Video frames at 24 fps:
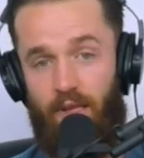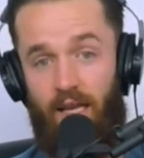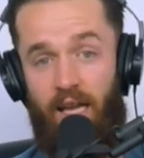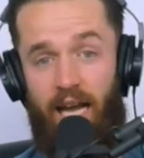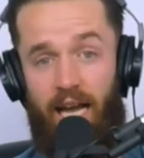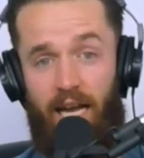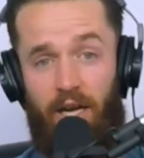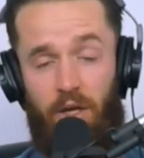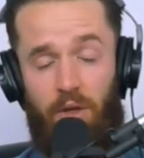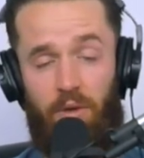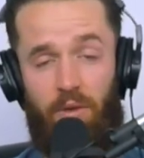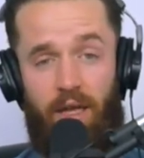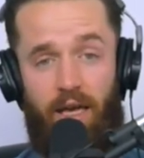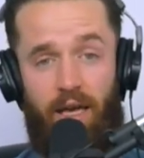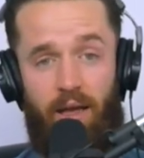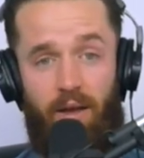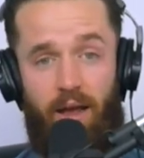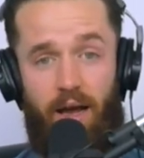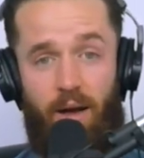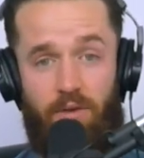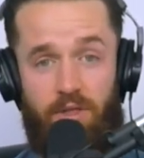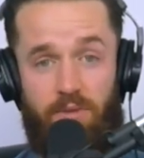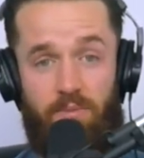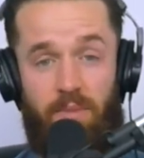I knew that
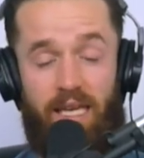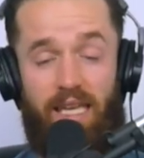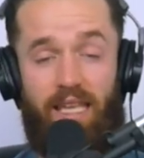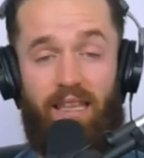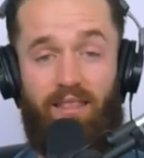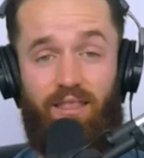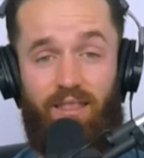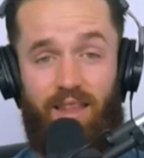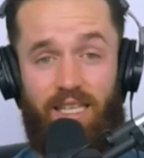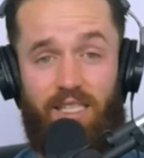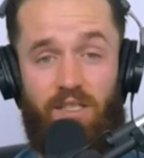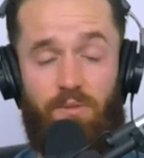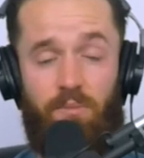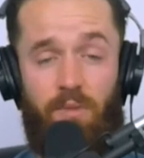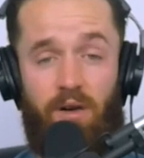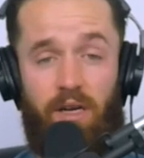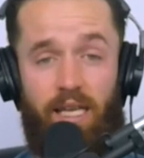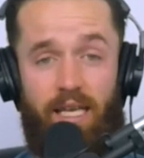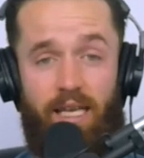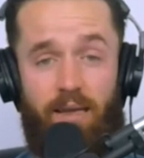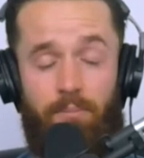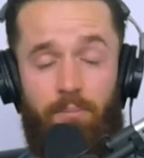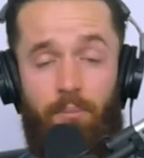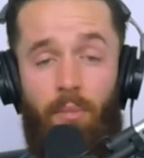I was making less
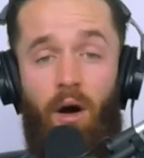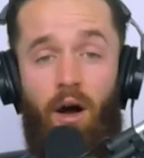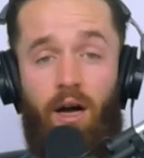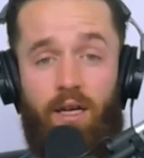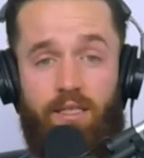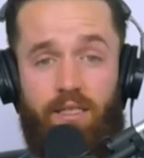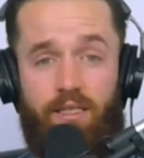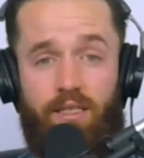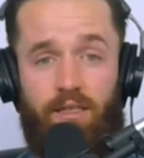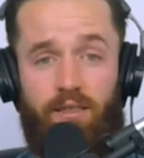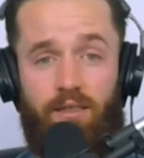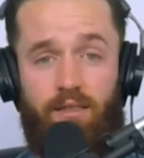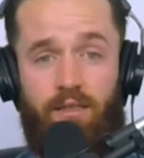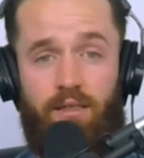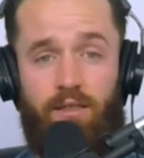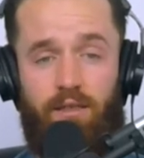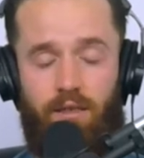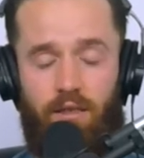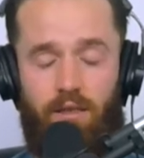money in Boston.